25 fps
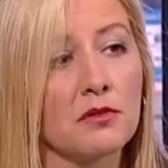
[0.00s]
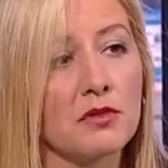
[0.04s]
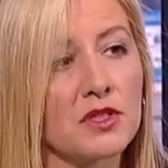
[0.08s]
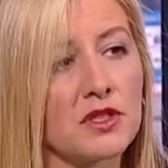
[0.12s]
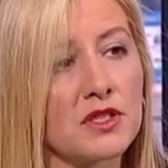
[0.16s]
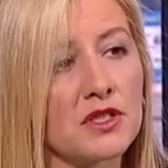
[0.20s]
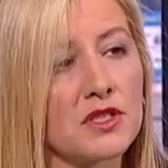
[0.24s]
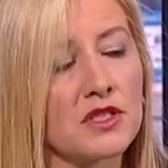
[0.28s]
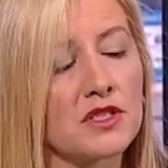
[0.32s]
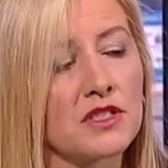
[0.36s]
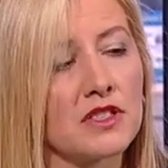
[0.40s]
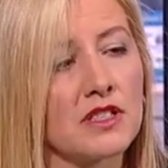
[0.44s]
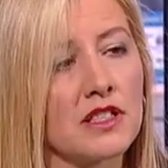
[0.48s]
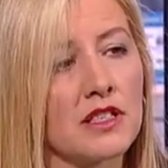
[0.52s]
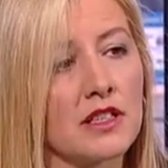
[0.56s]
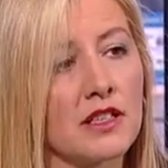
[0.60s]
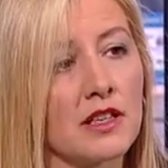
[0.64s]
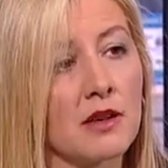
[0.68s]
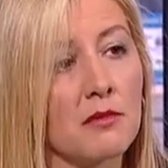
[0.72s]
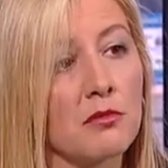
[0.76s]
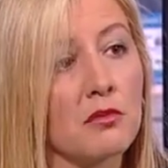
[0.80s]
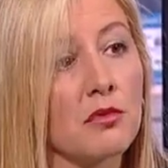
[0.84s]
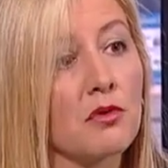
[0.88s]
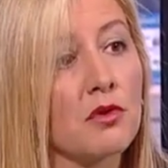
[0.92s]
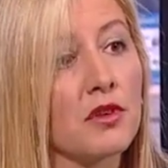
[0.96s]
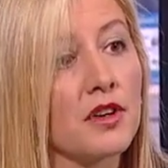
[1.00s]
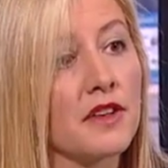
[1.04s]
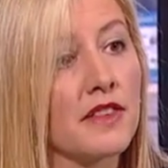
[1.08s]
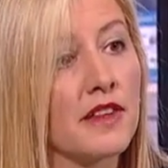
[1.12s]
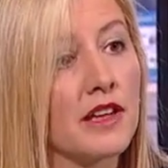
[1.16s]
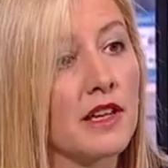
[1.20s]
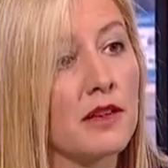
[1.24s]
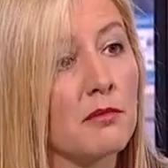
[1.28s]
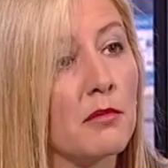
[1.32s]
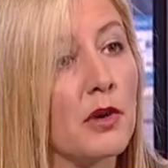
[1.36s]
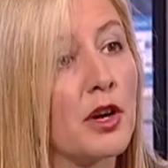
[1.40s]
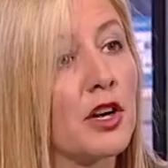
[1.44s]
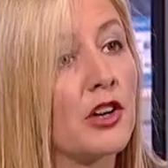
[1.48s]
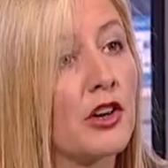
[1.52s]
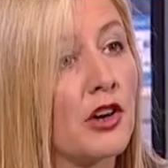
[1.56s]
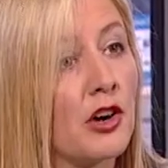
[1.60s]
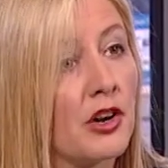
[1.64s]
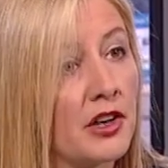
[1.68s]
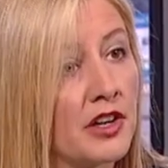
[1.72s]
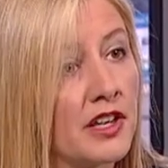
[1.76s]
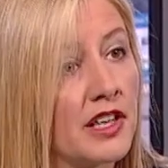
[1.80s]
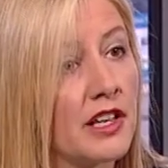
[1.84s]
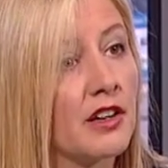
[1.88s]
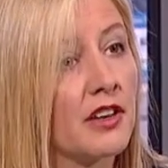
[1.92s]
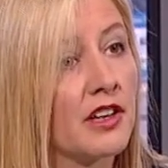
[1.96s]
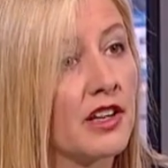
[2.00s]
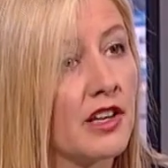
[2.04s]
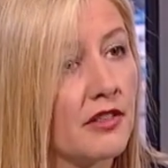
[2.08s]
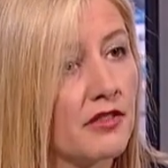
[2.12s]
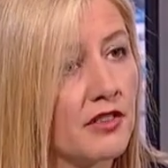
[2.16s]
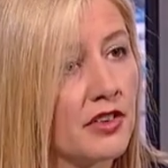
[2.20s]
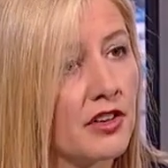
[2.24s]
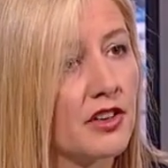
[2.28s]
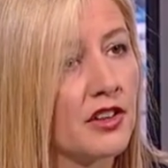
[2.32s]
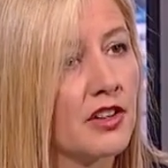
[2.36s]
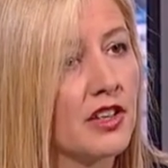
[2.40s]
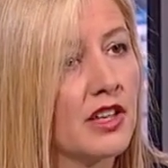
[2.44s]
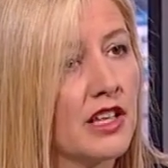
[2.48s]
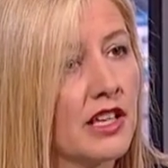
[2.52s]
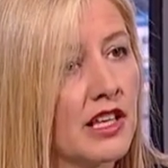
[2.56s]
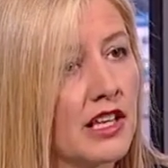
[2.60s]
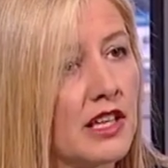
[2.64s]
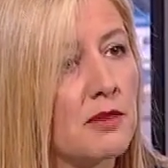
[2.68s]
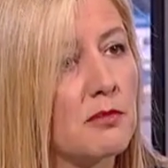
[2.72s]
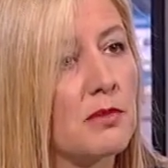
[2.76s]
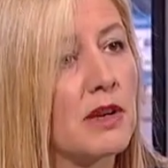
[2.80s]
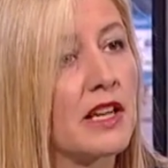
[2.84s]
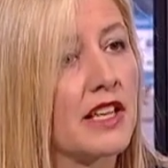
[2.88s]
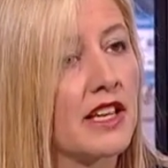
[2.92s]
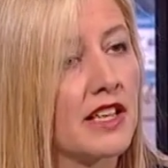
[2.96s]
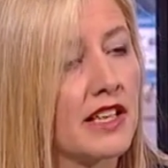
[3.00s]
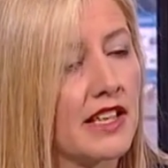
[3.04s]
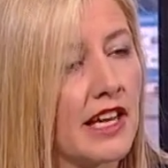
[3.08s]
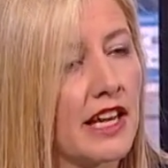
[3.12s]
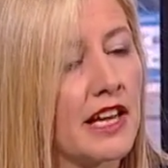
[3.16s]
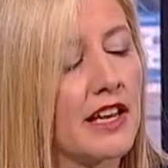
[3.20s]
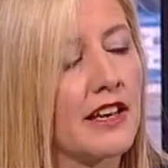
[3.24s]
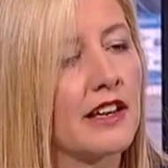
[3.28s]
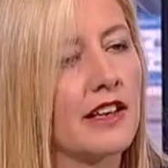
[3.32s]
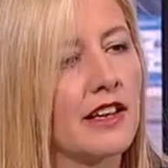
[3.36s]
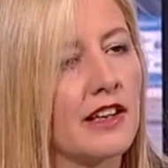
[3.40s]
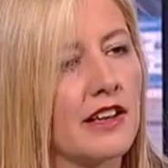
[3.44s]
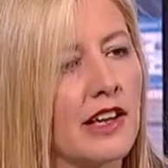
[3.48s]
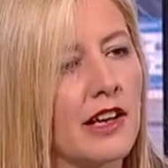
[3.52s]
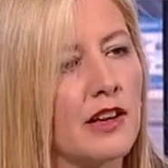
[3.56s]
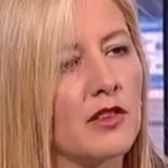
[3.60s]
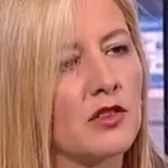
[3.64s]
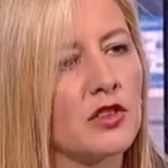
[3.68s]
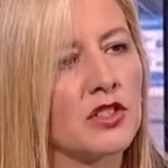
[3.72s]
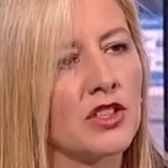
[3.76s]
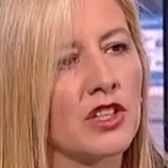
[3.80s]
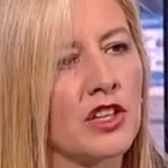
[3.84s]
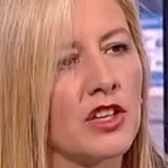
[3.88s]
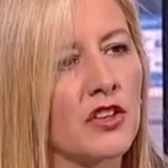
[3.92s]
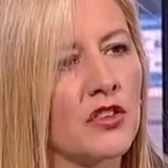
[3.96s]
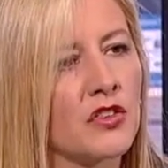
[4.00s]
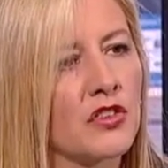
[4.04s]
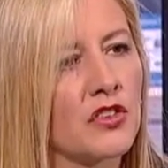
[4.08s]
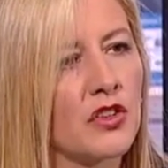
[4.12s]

which is the board that Mark Carney, our governor of the Bank of Canada, now chairs.